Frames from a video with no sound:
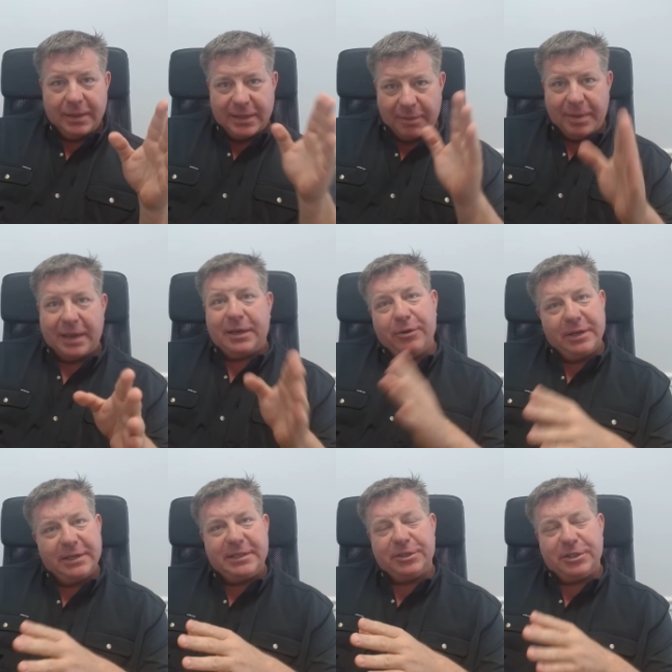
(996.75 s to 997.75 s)
They make new
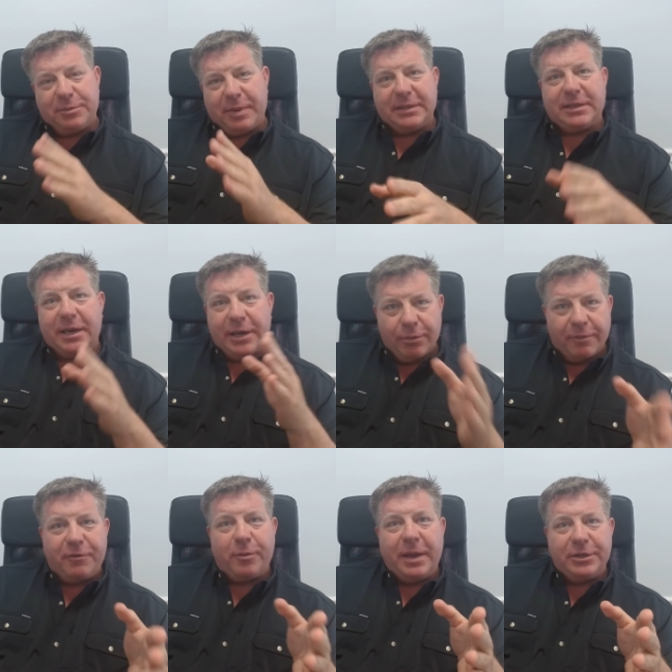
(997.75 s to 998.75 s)
decisions based on new
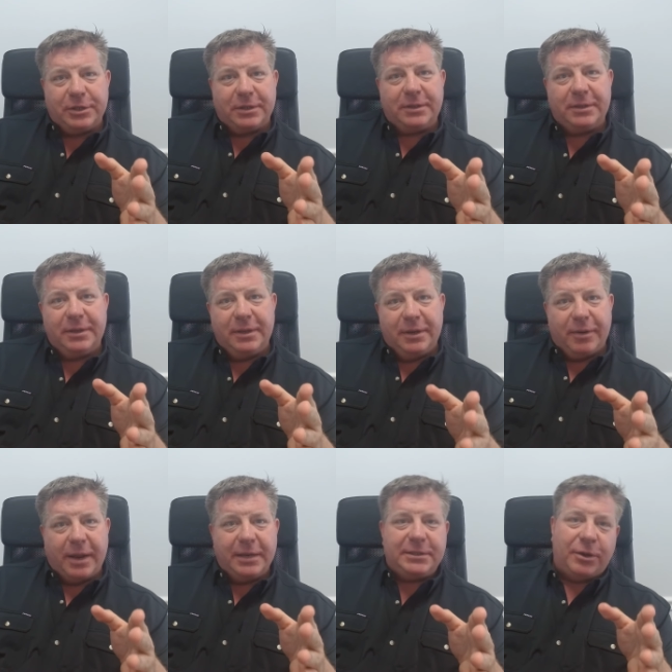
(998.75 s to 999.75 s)
information,
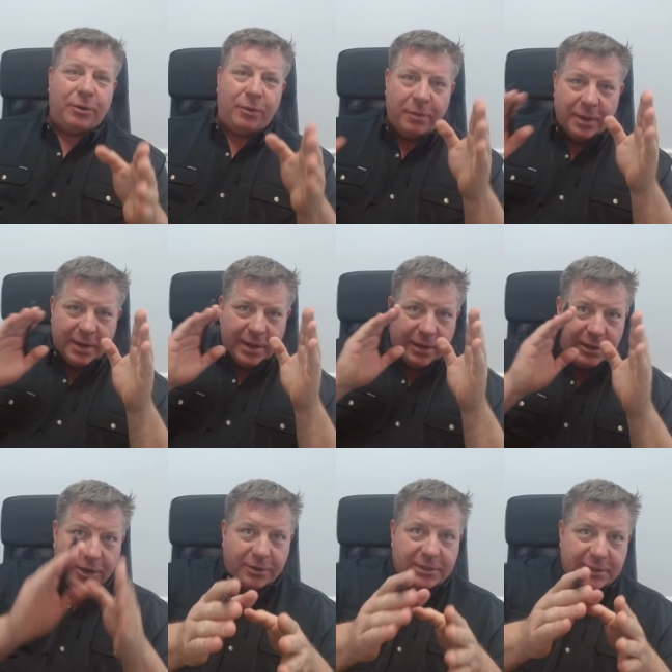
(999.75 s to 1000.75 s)
right? So
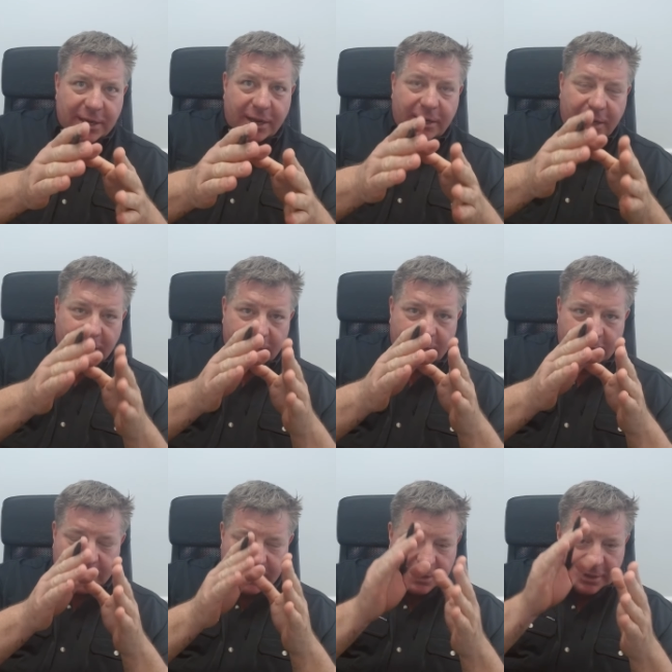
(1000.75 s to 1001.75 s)
you're stuck
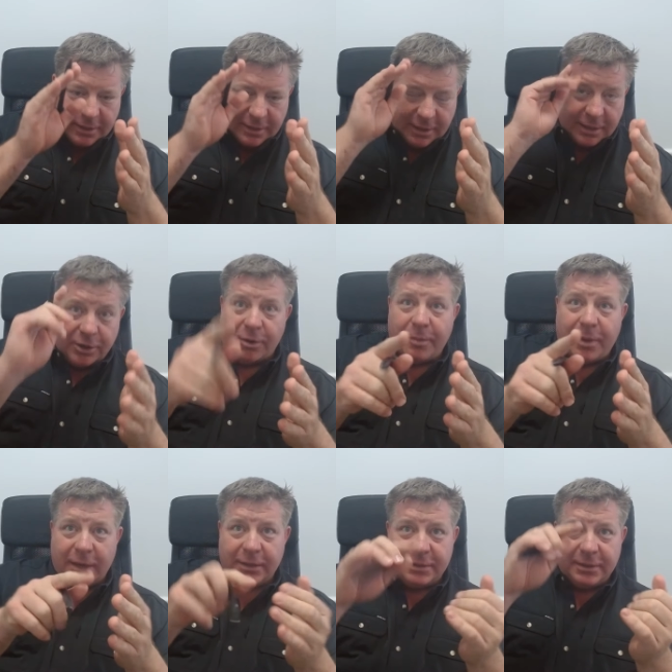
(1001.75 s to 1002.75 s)
in, in your
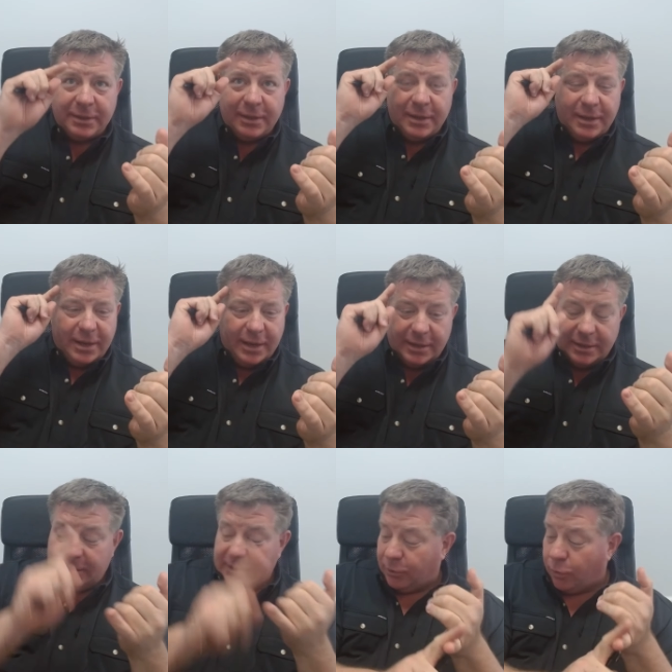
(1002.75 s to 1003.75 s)
mind,
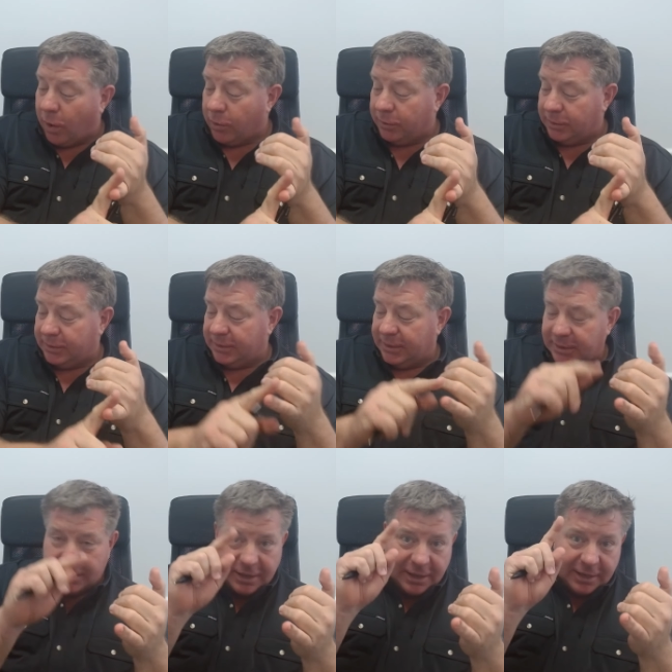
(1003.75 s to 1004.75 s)
quote,
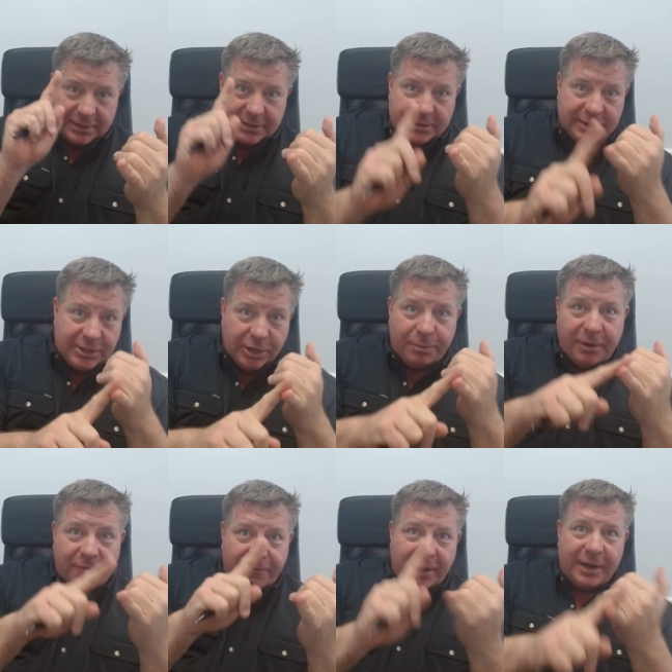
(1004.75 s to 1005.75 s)
it's
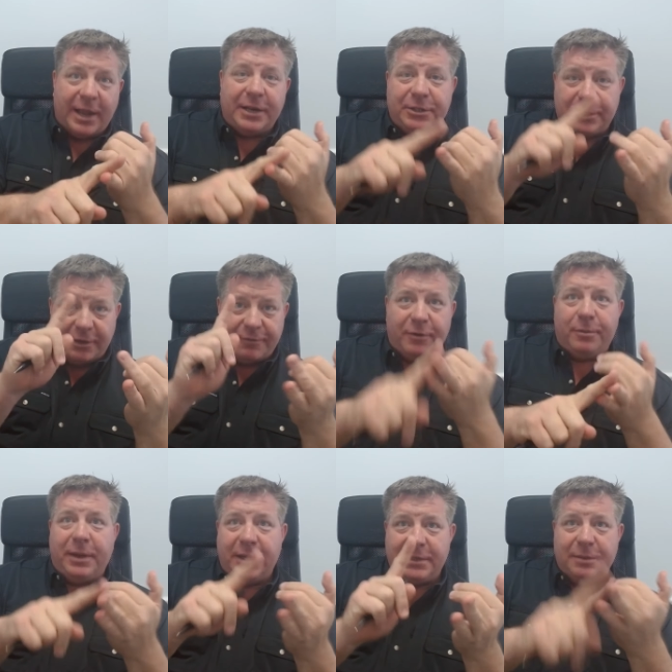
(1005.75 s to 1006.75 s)
stupid financially for
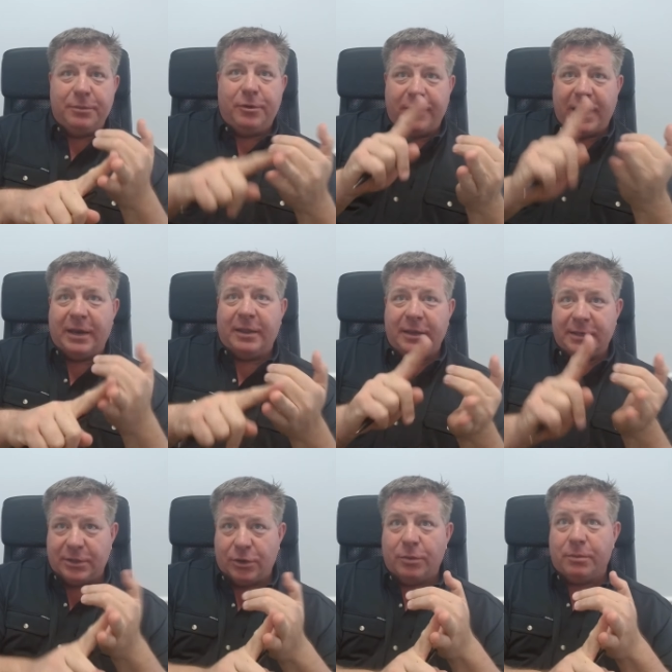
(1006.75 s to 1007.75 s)
me to move out of
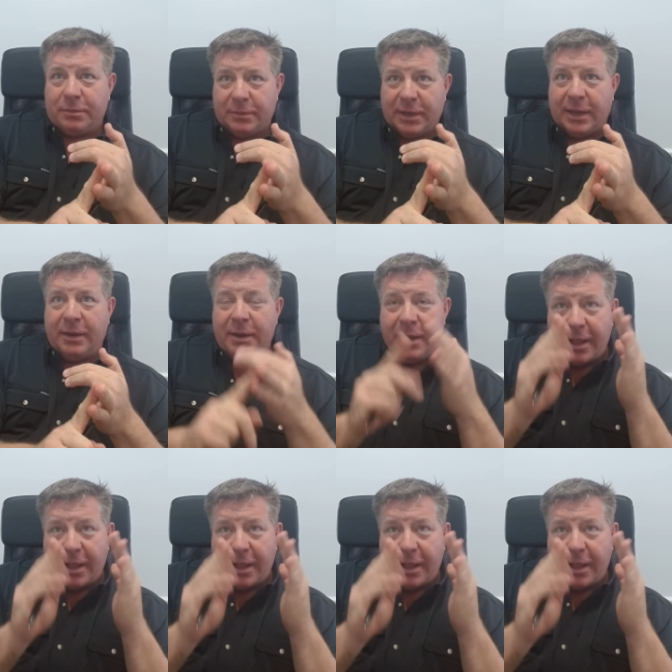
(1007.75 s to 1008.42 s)
this home, okay?